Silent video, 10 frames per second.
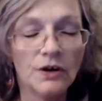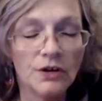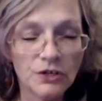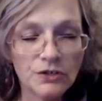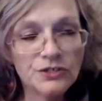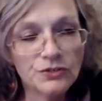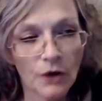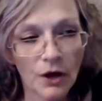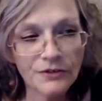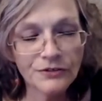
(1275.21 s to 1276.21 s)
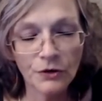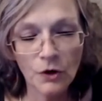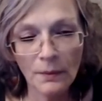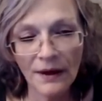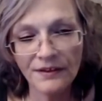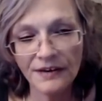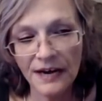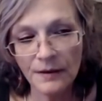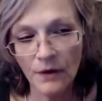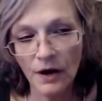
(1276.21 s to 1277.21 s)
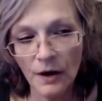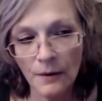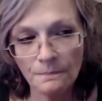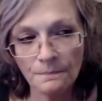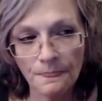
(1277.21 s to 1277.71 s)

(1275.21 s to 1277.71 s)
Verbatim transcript: used to also go by the name, um,